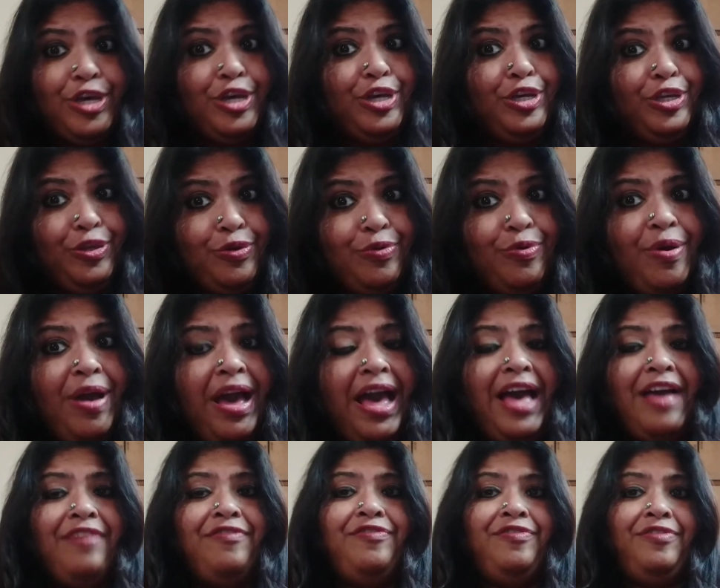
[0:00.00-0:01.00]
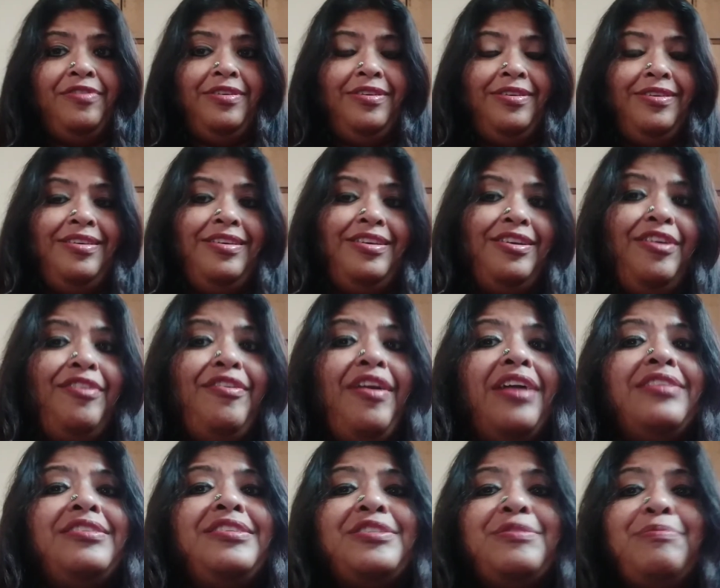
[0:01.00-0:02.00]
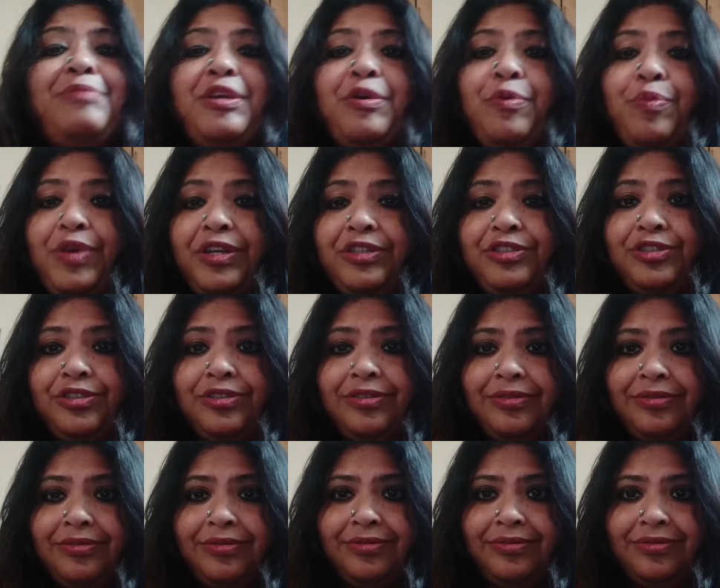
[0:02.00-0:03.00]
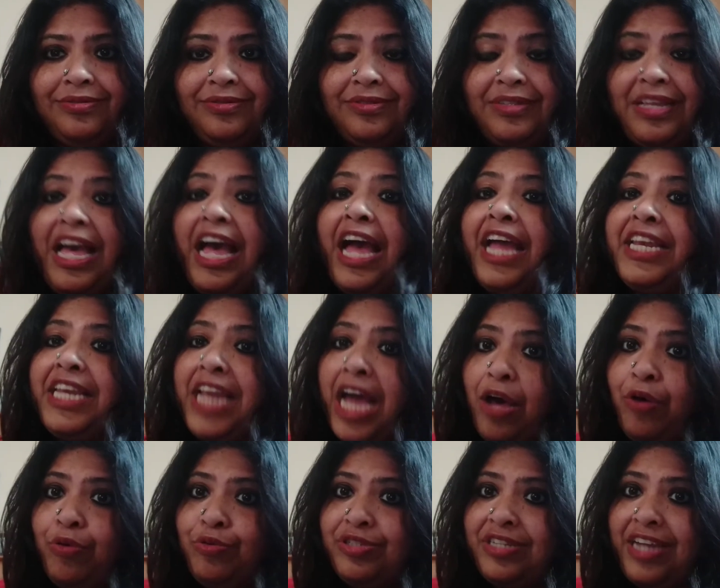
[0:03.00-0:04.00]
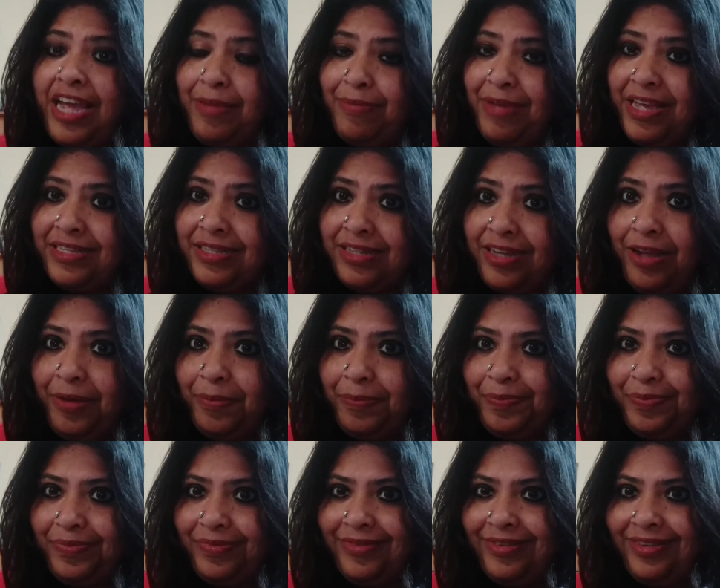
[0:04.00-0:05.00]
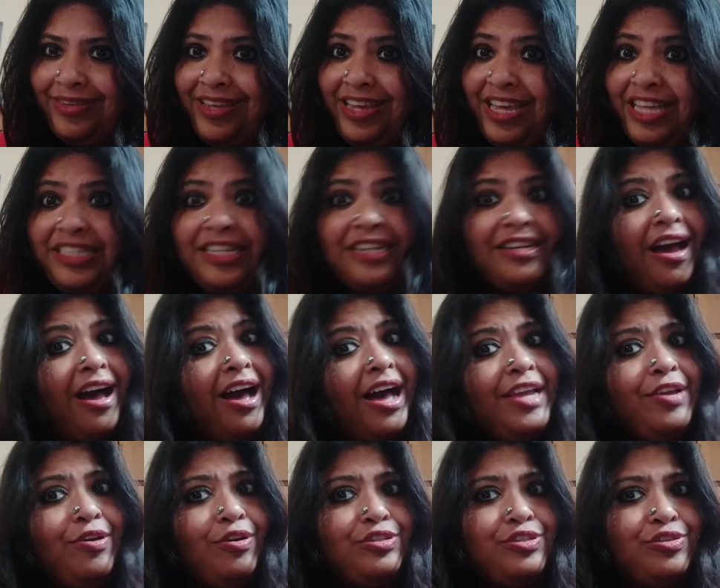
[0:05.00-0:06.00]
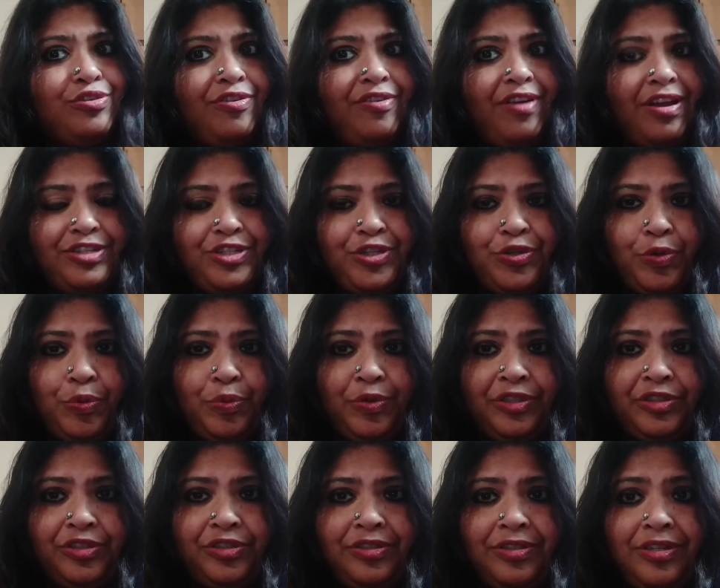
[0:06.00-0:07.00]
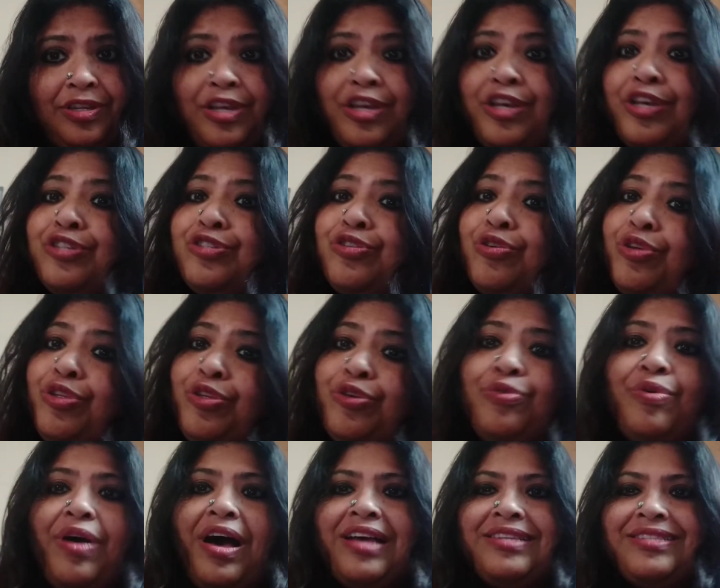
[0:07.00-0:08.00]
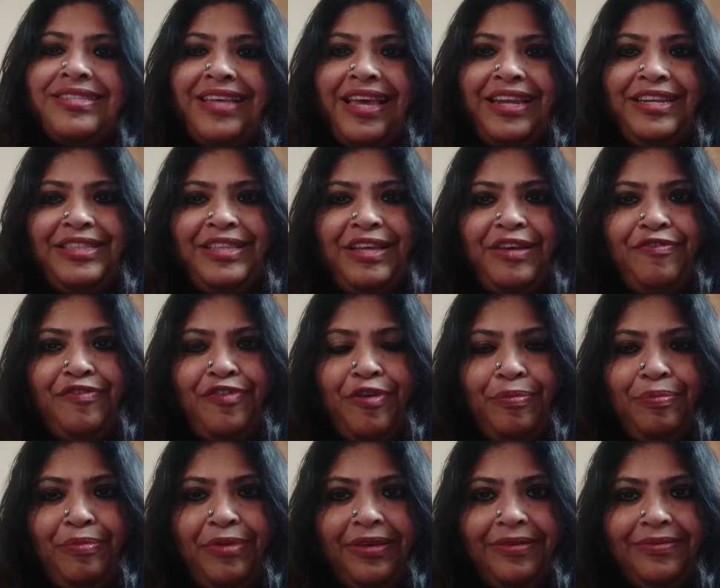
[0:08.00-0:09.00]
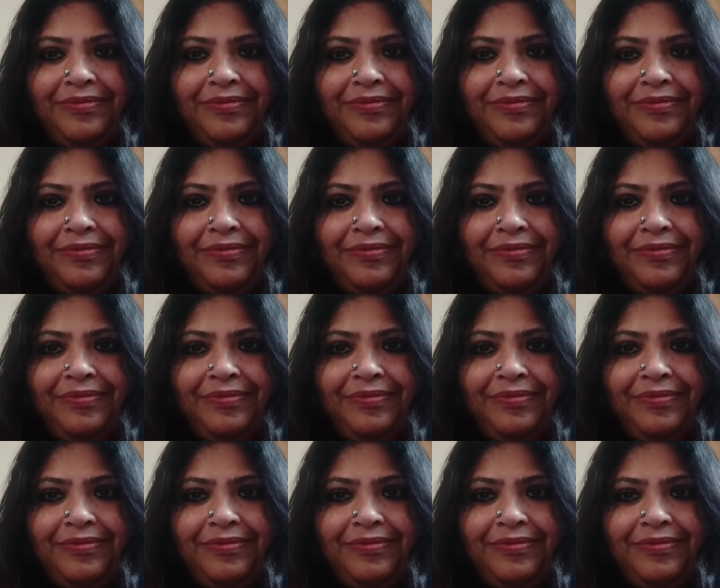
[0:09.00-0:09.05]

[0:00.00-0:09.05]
you have granted me a wish, and now time has come that I also grant you a wish. So you ask anything from me.